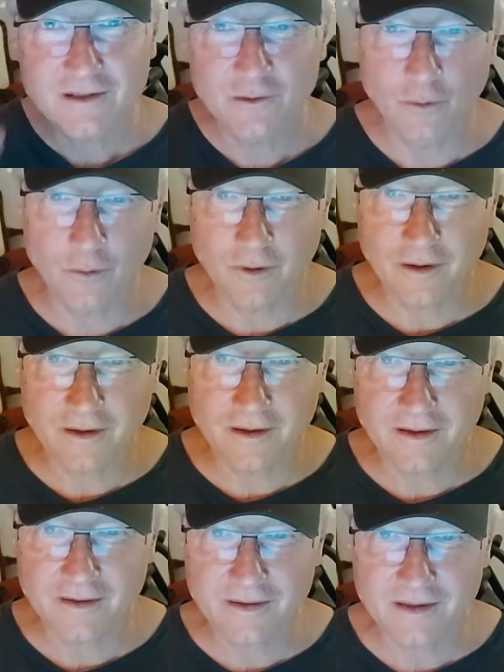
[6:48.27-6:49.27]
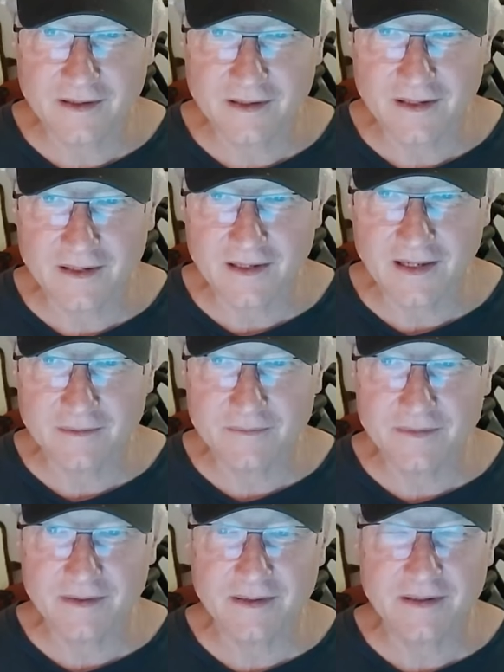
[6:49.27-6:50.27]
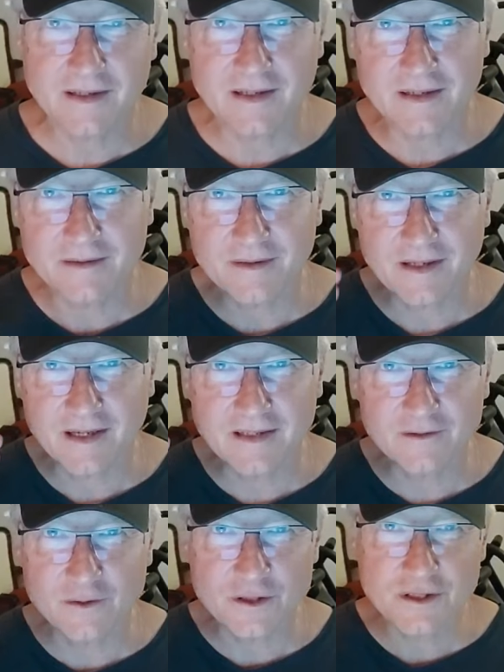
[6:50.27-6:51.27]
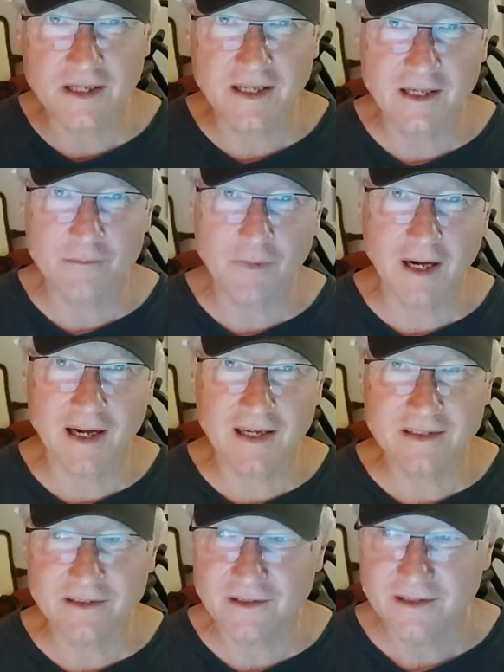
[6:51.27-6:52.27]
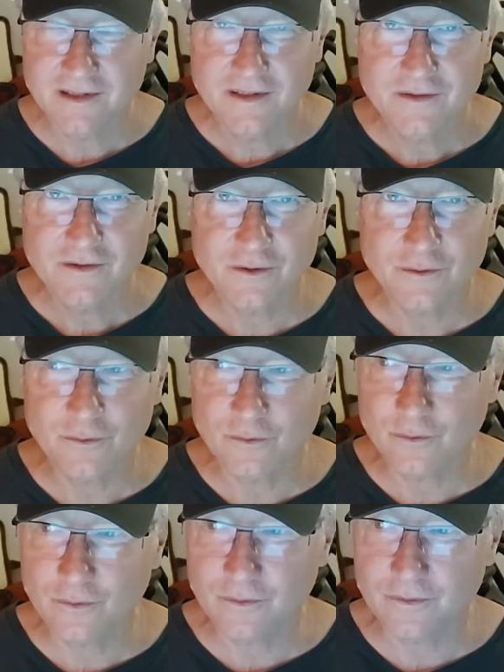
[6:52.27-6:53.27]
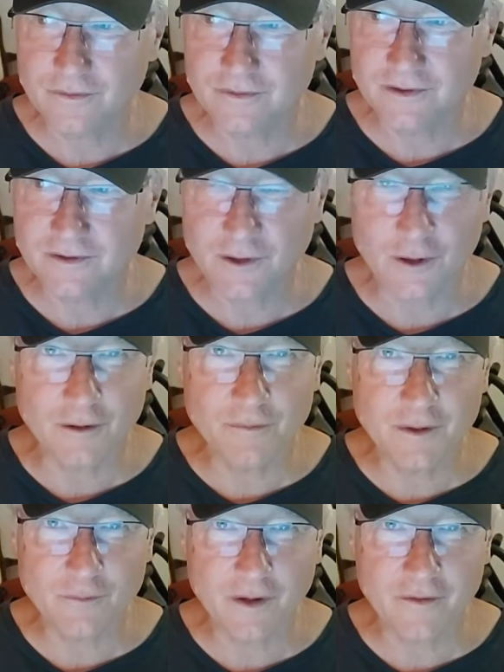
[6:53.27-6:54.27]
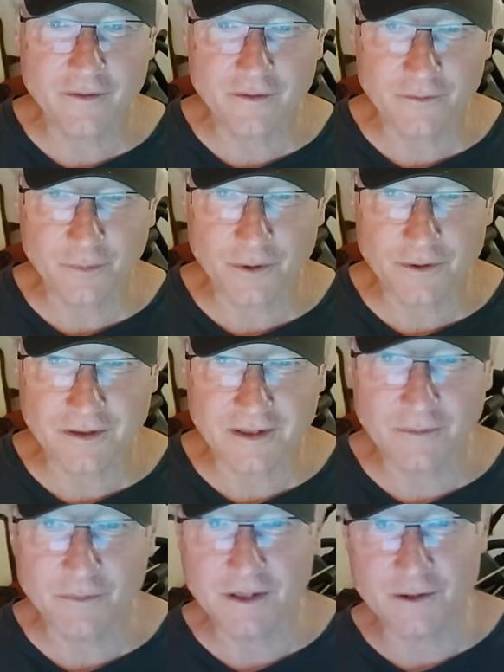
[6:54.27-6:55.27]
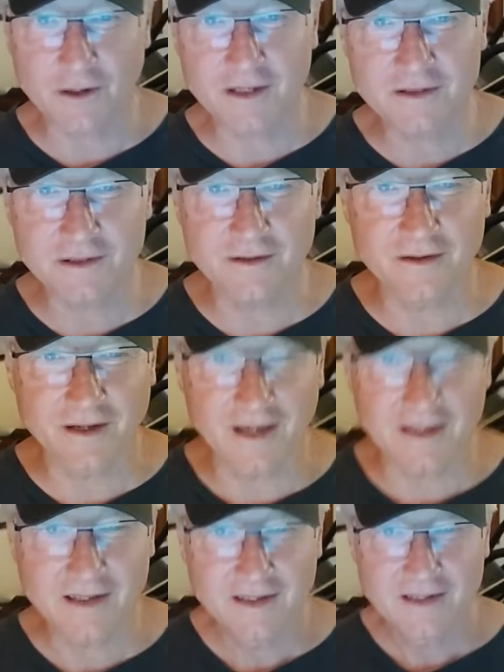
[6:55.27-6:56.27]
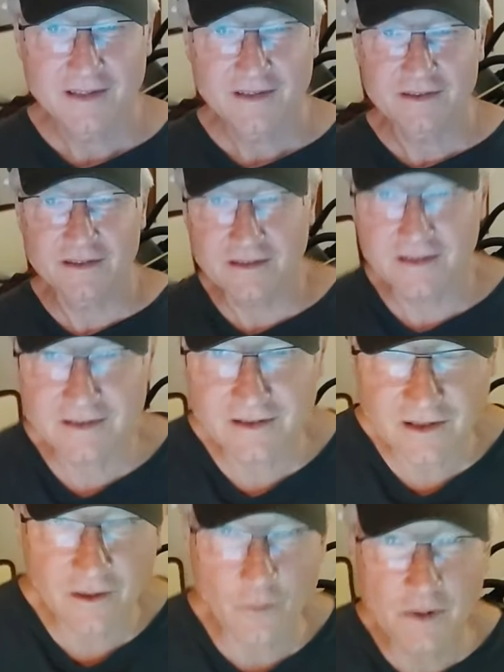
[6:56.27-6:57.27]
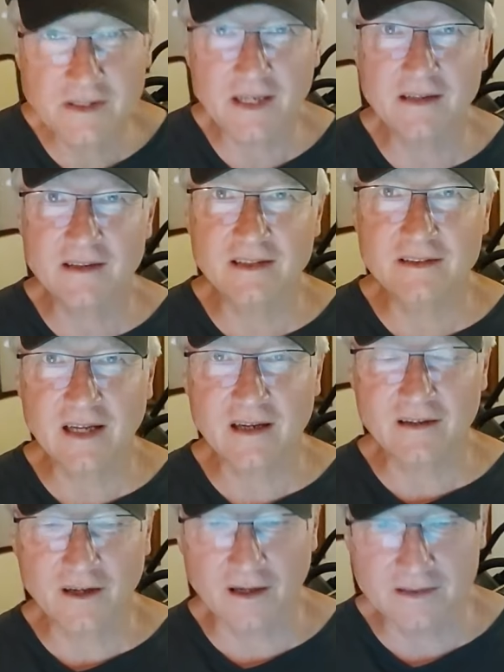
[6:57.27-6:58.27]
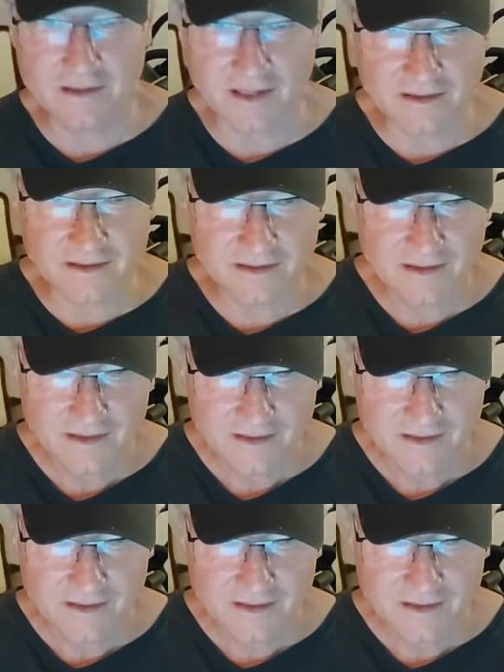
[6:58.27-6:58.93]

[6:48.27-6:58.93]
your uh, understanding mind to determine whether this person can be trusted or not. So that, you know we take things out of context.